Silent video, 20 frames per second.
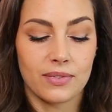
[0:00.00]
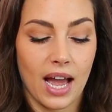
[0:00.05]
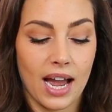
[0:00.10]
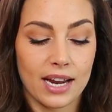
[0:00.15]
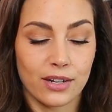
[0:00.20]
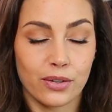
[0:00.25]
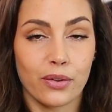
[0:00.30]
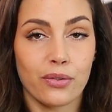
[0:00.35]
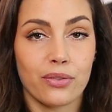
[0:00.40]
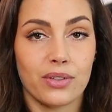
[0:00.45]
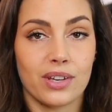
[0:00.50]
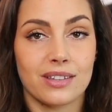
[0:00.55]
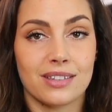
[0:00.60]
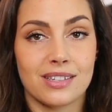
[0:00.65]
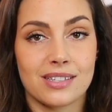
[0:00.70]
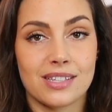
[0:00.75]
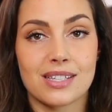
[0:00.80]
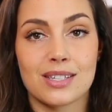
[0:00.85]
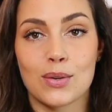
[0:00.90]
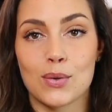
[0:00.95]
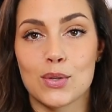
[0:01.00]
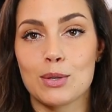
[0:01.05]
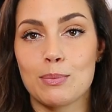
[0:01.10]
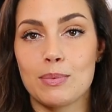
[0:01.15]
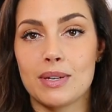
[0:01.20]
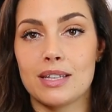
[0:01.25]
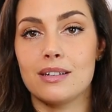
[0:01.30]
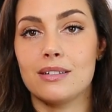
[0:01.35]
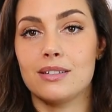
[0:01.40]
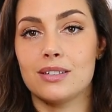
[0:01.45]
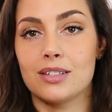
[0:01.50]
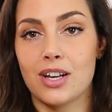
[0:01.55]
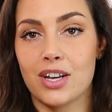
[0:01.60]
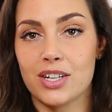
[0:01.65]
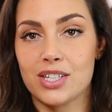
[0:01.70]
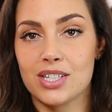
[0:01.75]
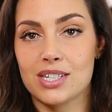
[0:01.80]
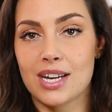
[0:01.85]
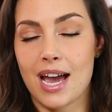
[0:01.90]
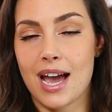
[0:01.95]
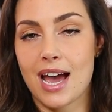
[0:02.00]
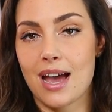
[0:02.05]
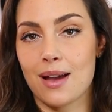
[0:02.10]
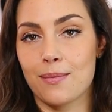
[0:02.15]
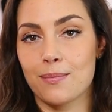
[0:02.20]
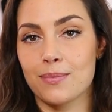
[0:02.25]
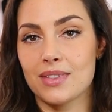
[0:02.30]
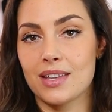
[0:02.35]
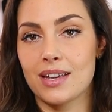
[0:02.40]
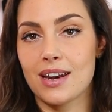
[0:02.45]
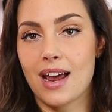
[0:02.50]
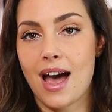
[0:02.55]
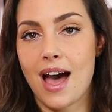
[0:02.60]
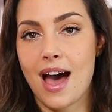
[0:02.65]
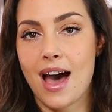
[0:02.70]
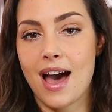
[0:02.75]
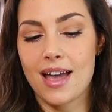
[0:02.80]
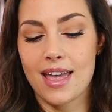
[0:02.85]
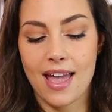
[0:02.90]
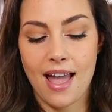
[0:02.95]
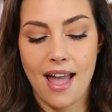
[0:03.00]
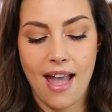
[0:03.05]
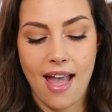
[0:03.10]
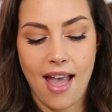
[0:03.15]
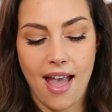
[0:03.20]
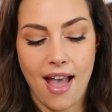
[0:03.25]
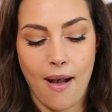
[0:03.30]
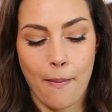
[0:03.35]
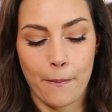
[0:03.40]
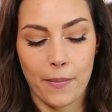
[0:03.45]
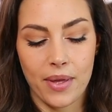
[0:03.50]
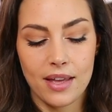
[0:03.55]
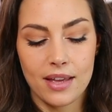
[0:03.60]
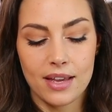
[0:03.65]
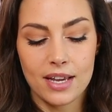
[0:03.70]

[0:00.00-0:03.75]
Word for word: I don't think this is going to be the last time that I am